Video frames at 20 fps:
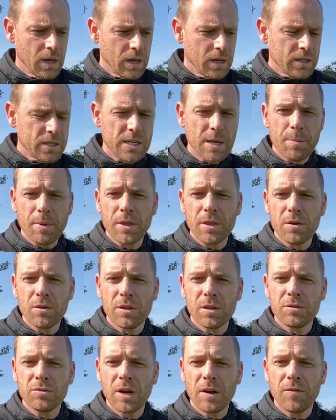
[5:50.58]
slipping through
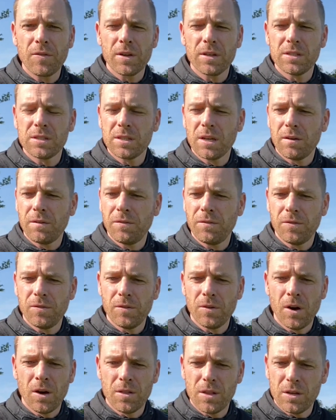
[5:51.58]
the traffic and stuff
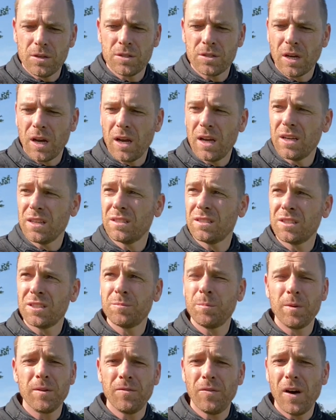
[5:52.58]
on those tires, it's
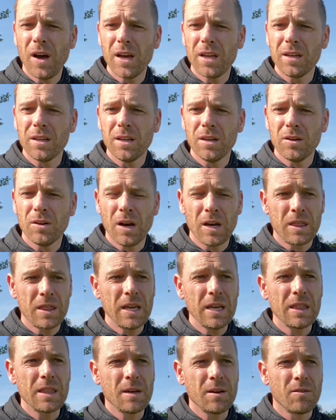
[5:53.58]
been fine. I
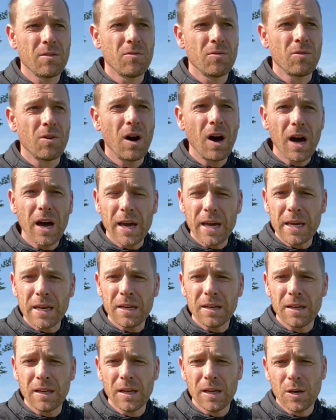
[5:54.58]
think the ride
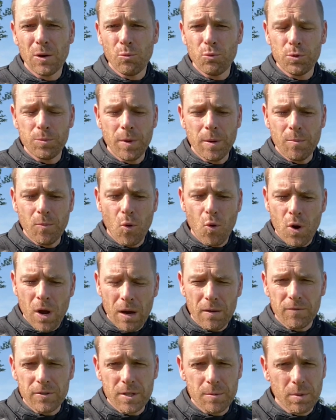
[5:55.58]
would be more
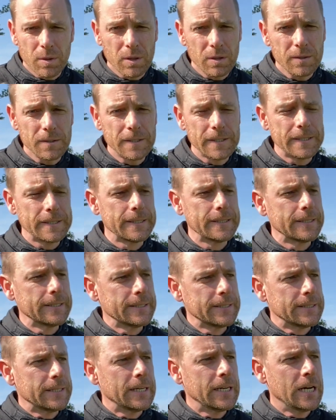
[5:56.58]
comfortable
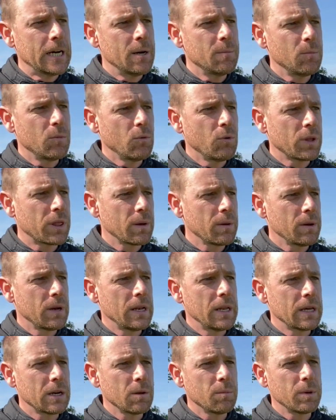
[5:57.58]
with a
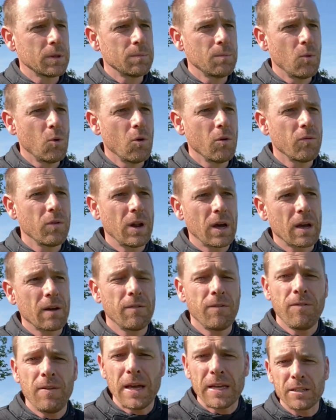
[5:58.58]
little bit more of like a
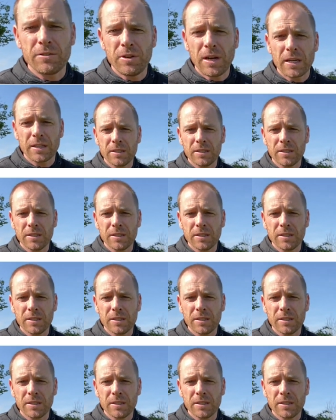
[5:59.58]
flat track